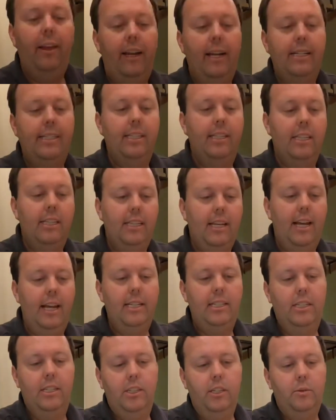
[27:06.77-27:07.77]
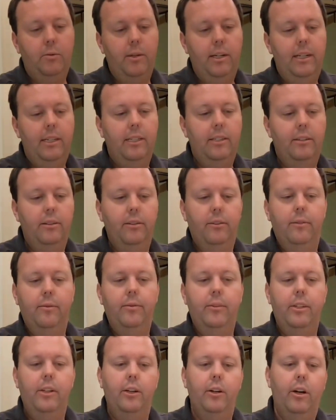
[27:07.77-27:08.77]
I said, the size is 3 to
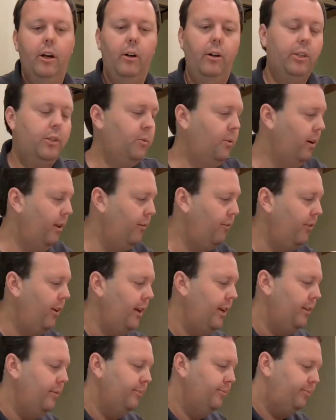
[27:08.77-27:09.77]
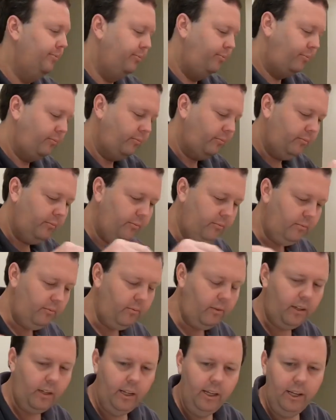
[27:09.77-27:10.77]
call it 20 feet.
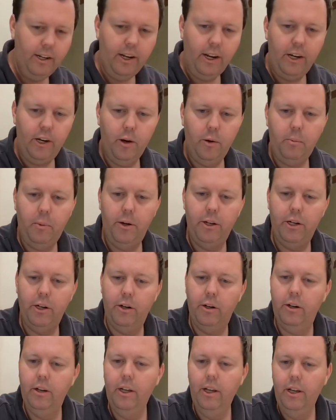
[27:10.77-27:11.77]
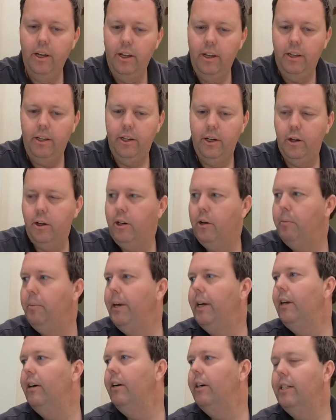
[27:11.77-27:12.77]
And then you would put your
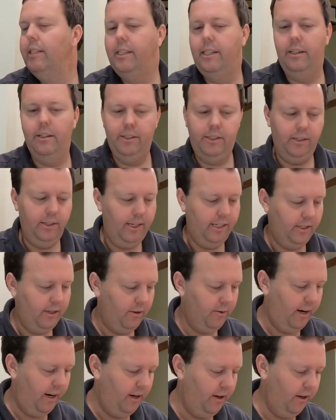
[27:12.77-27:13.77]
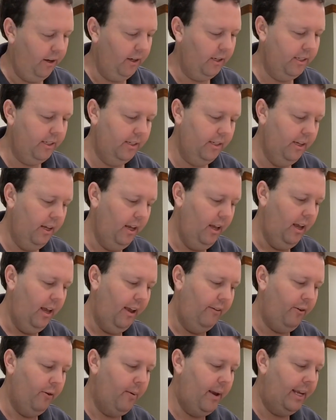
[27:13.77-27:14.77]
big hooks here. So these are great hooks.
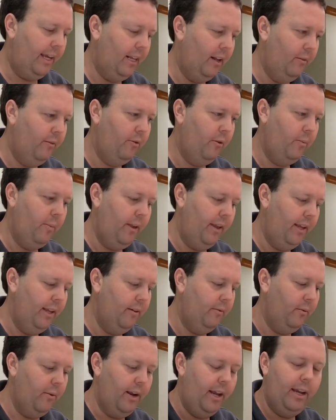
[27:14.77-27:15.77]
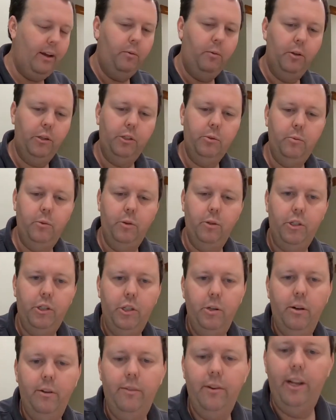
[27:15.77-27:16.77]
If you're making a vermilion rig, we'll
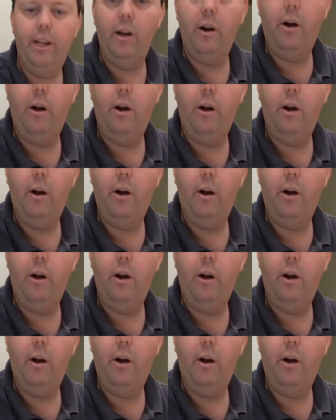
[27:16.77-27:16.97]
do a video